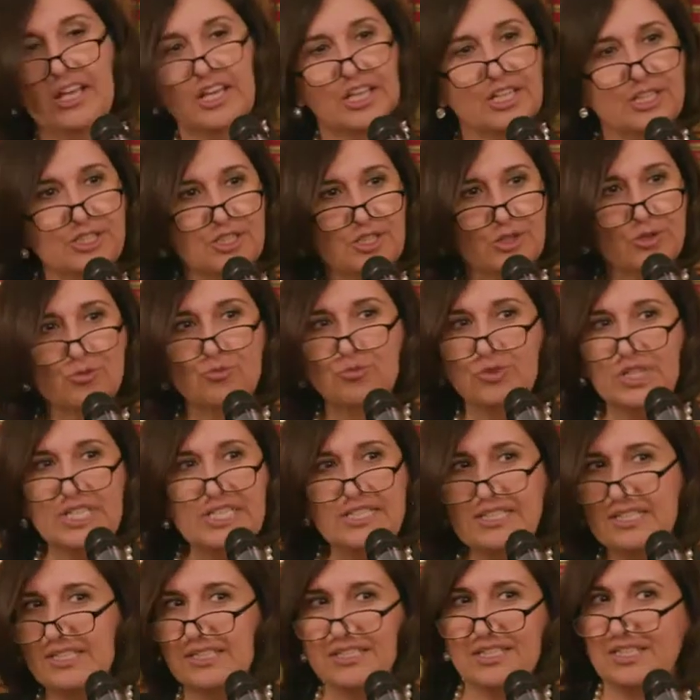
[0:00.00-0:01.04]
It's a
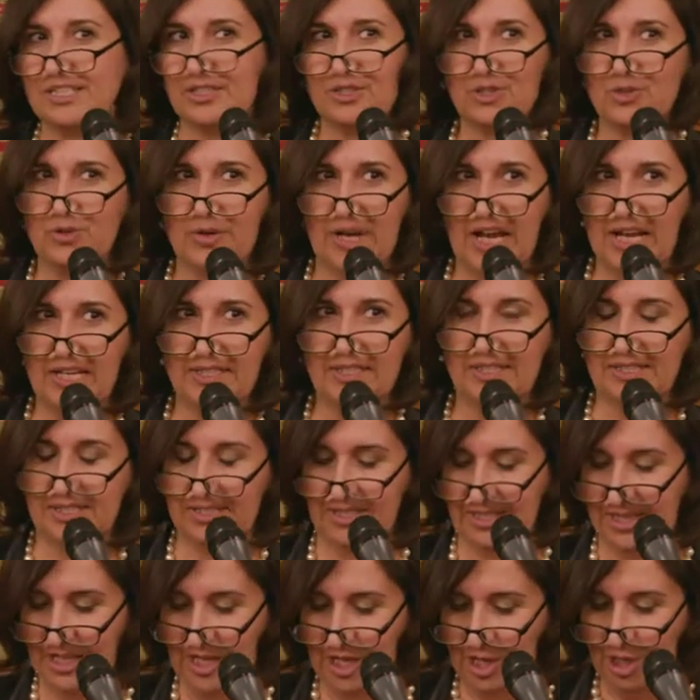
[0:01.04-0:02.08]
recent
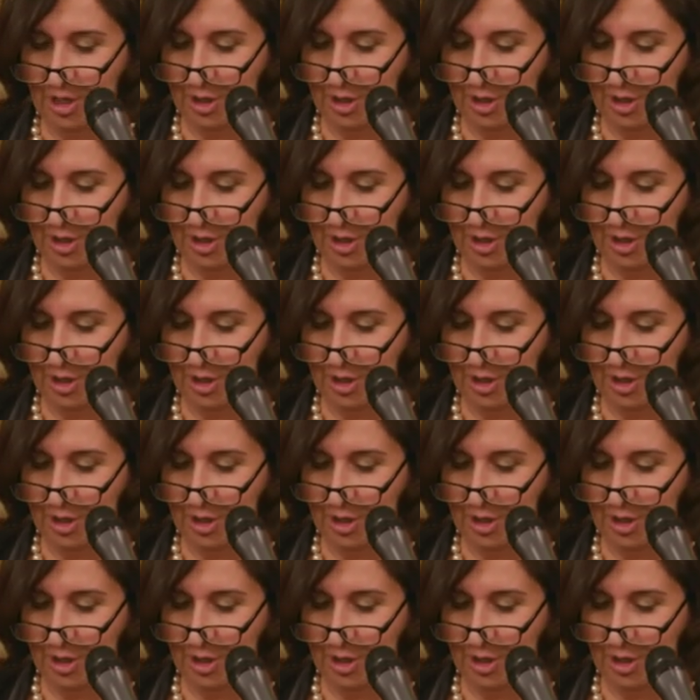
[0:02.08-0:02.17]
interest,